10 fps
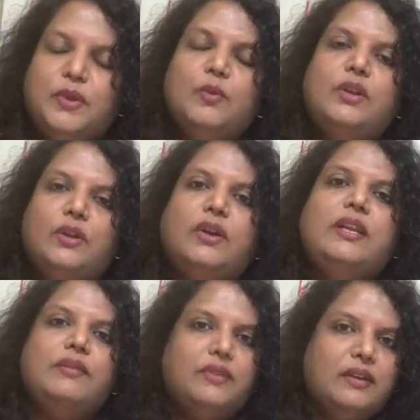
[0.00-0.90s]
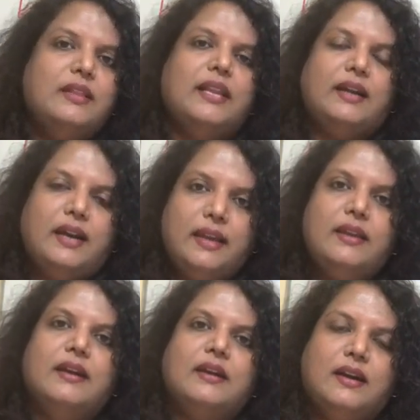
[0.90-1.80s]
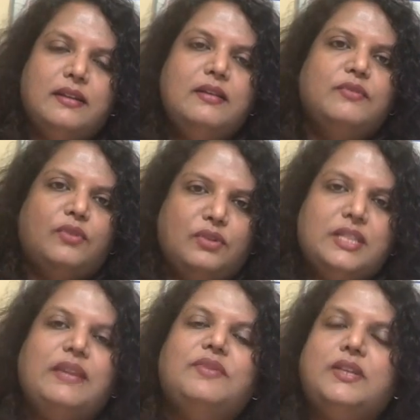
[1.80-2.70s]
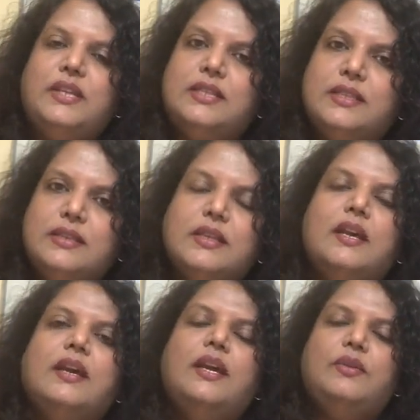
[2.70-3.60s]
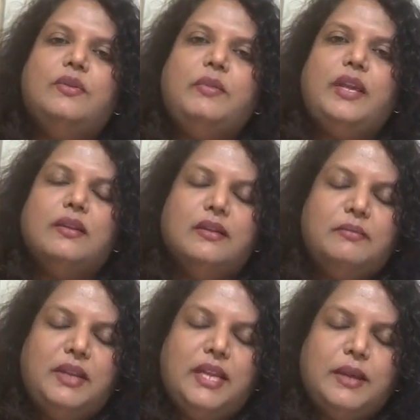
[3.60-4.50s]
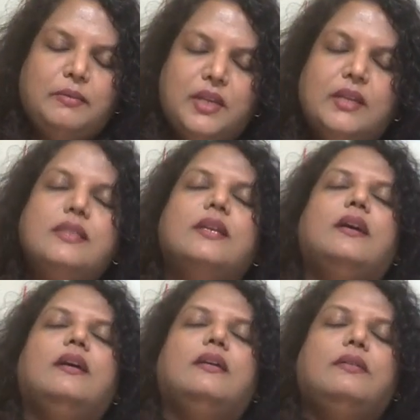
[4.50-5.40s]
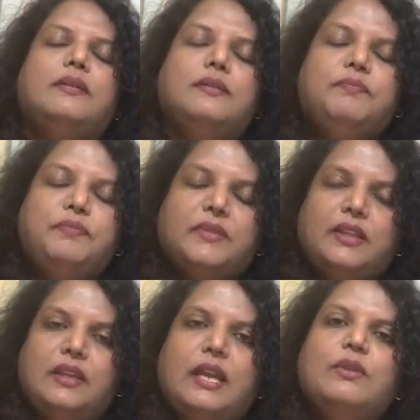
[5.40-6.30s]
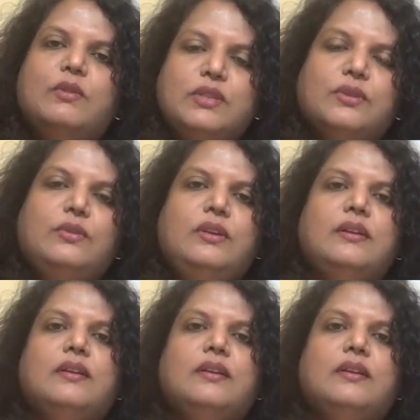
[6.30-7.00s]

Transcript: will not give that high a current for safety reasons. It will be in uh, milliamperes. Uh, and also,